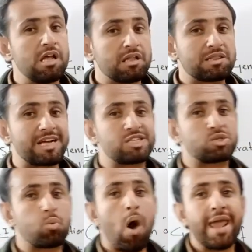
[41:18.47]
that's
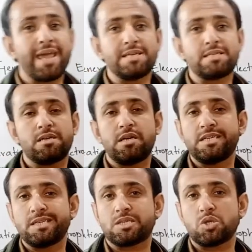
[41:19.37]
why it
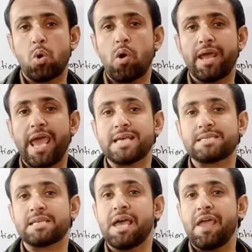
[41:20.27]
is known
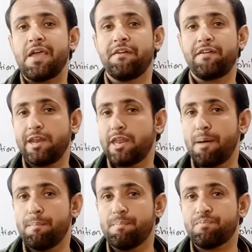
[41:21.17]
as
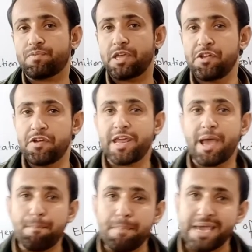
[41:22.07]
uranium.
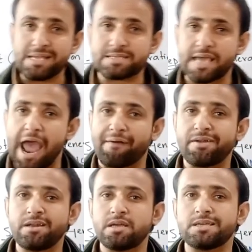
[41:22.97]
Uranium means
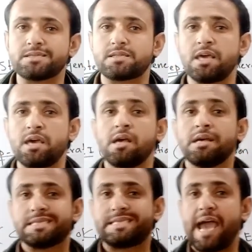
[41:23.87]
arene is the
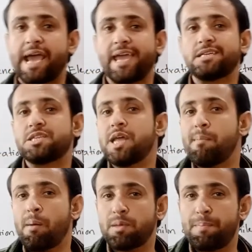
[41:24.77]
second name
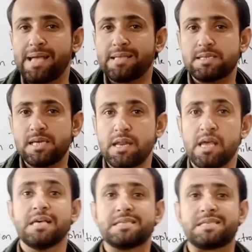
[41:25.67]
of the benzene.
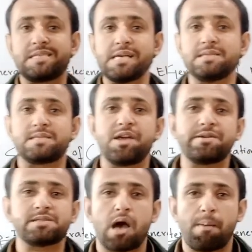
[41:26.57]
Since there
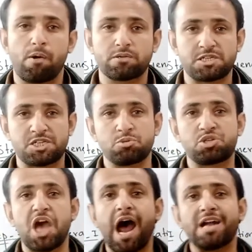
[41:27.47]
is a positive
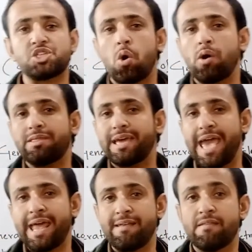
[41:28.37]
charge on the
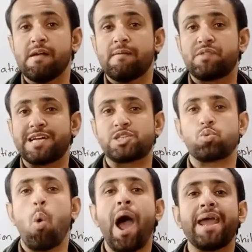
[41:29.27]
arene, that's
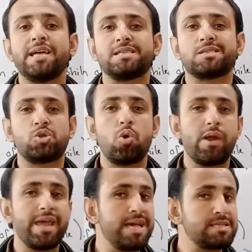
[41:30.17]
why it is known as